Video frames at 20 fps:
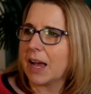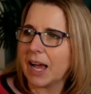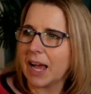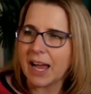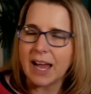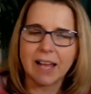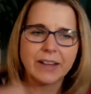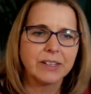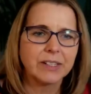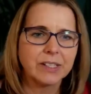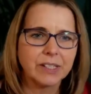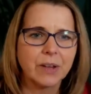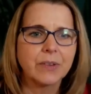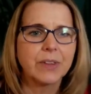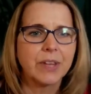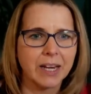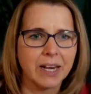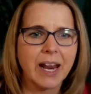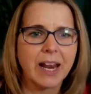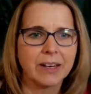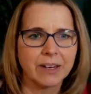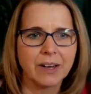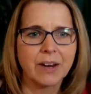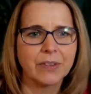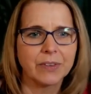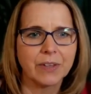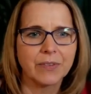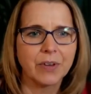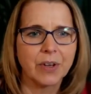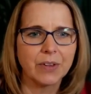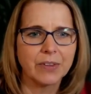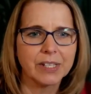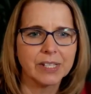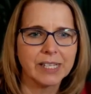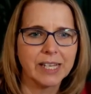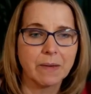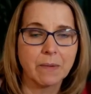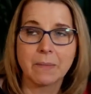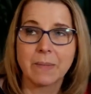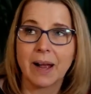and so they then know they've got the
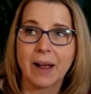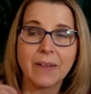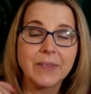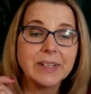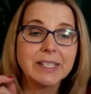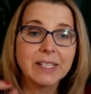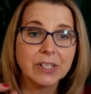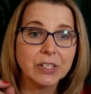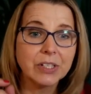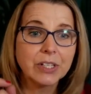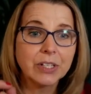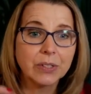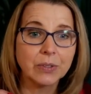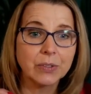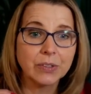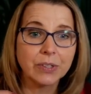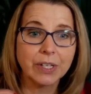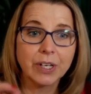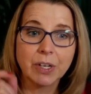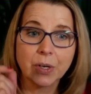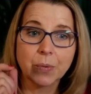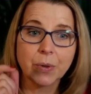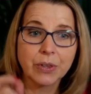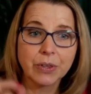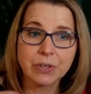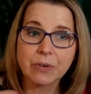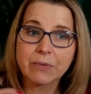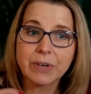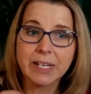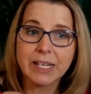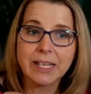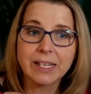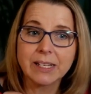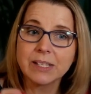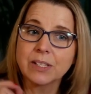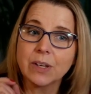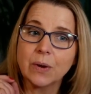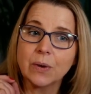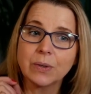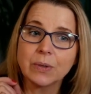same amount. And this is children who are 3 years
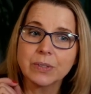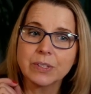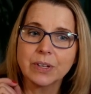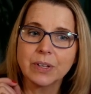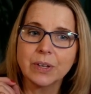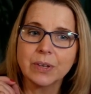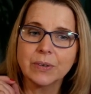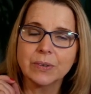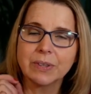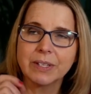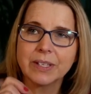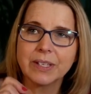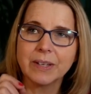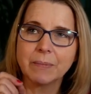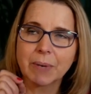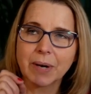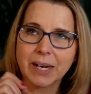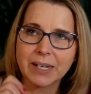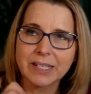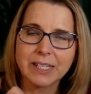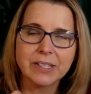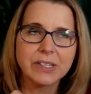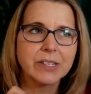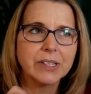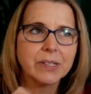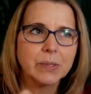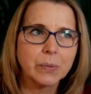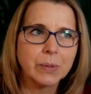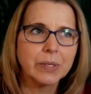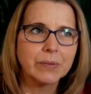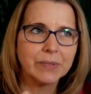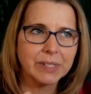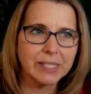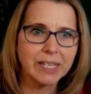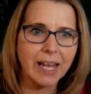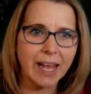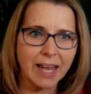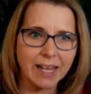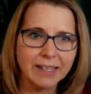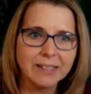old, who the practitioners would have
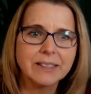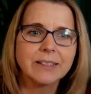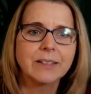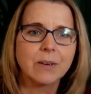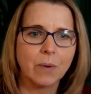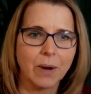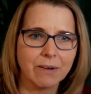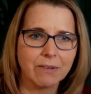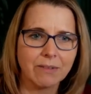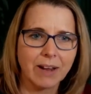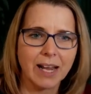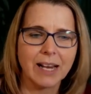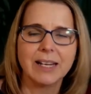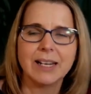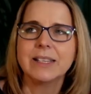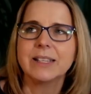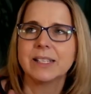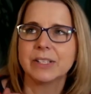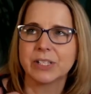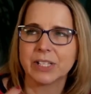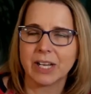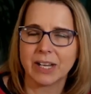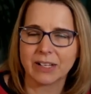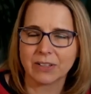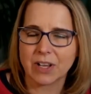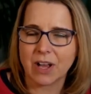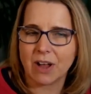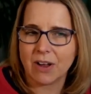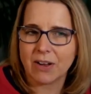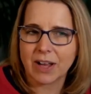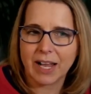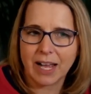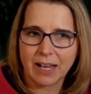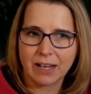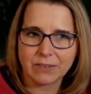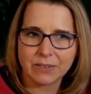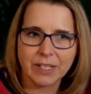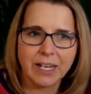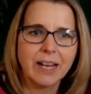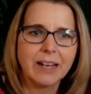said quite rightly, this child can't count
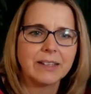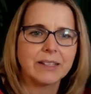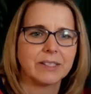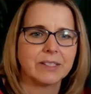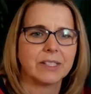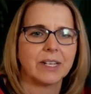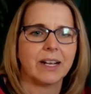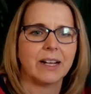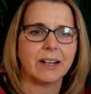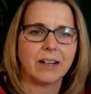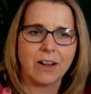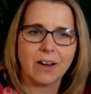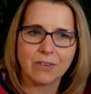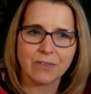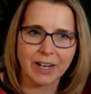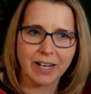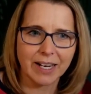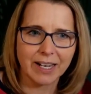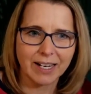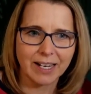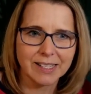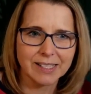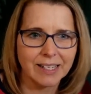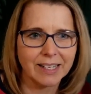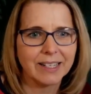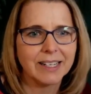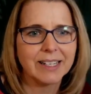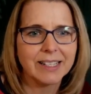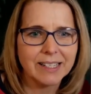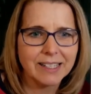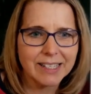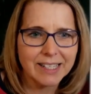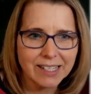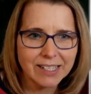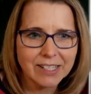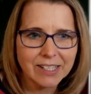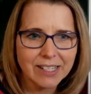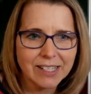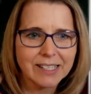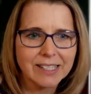yet, this child can't recognise any
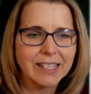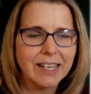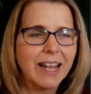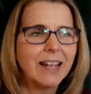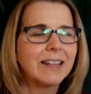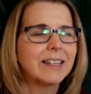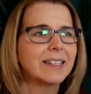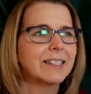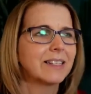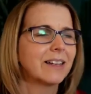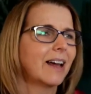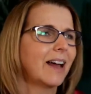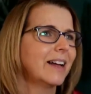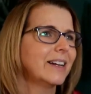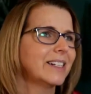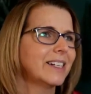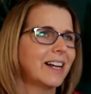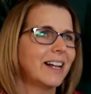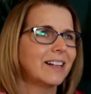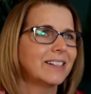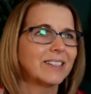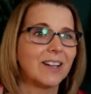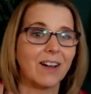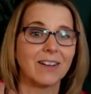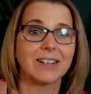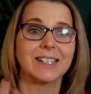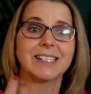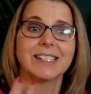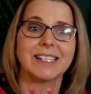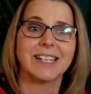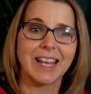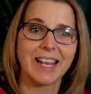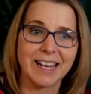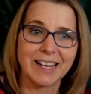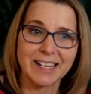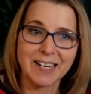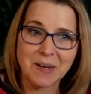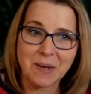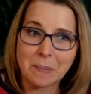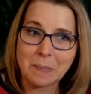digits yet, this child can't say any
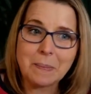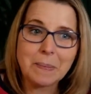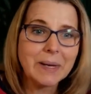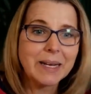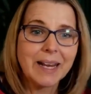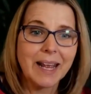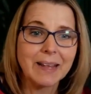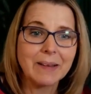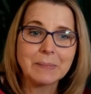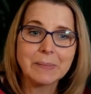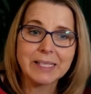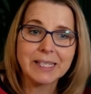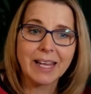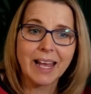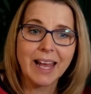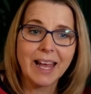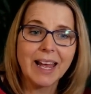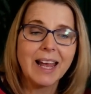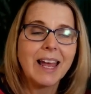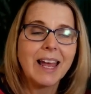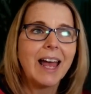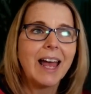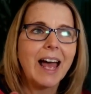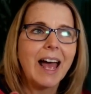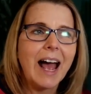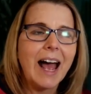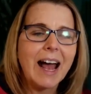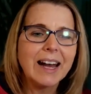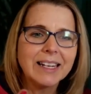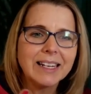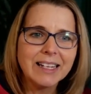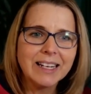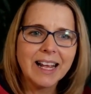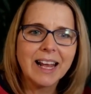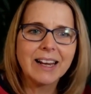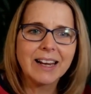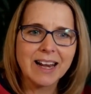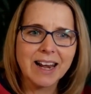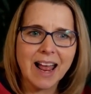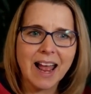number names yet. And yet
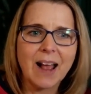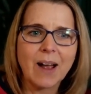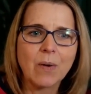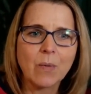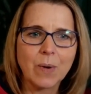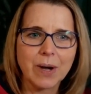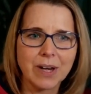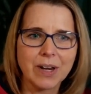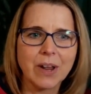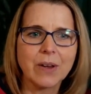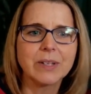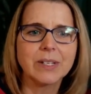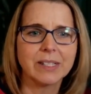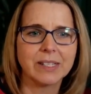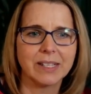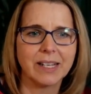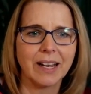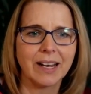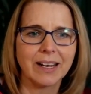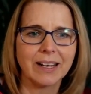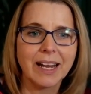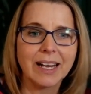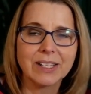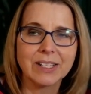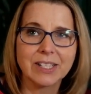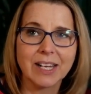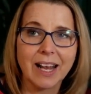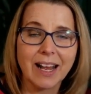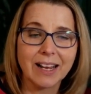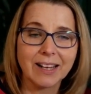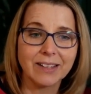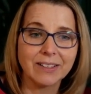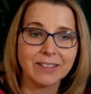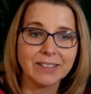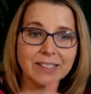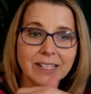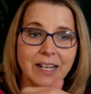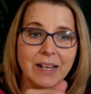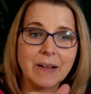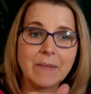now we're noticing that child
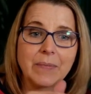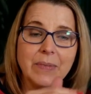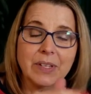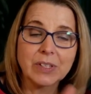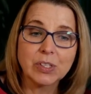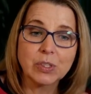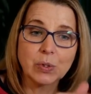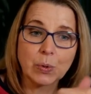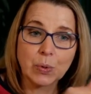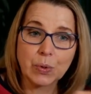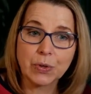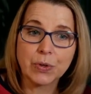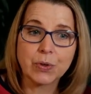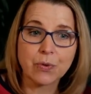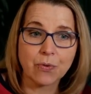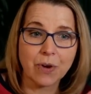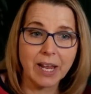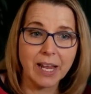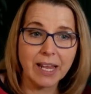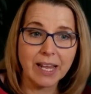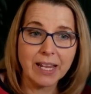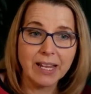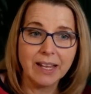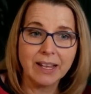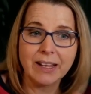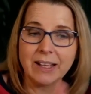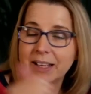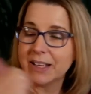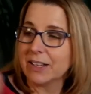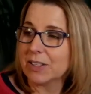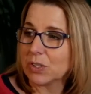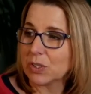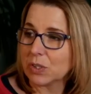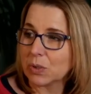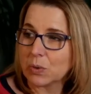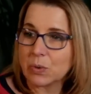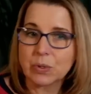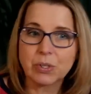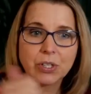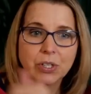saw 3,
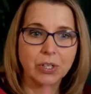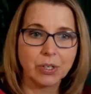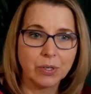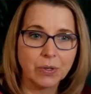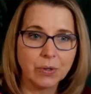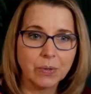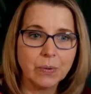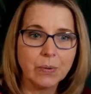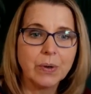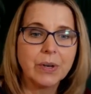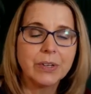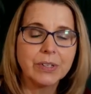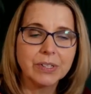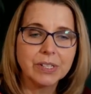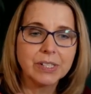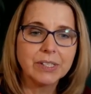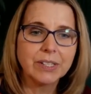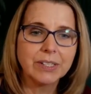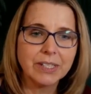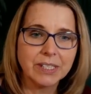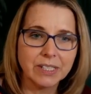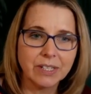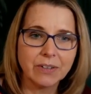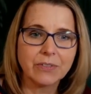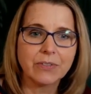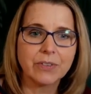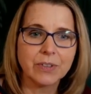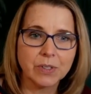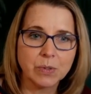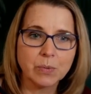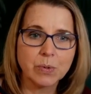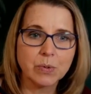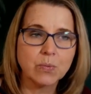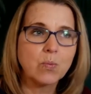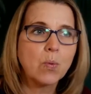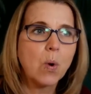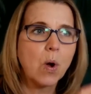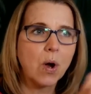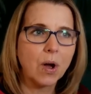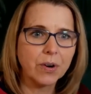saw 2, understood the difference was
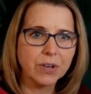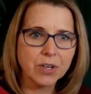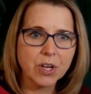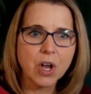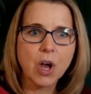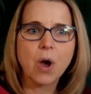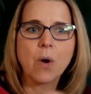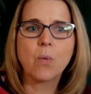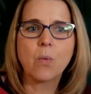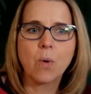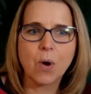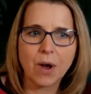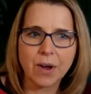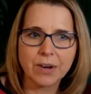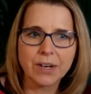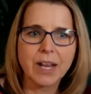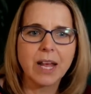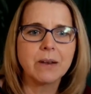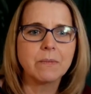1, got 1, and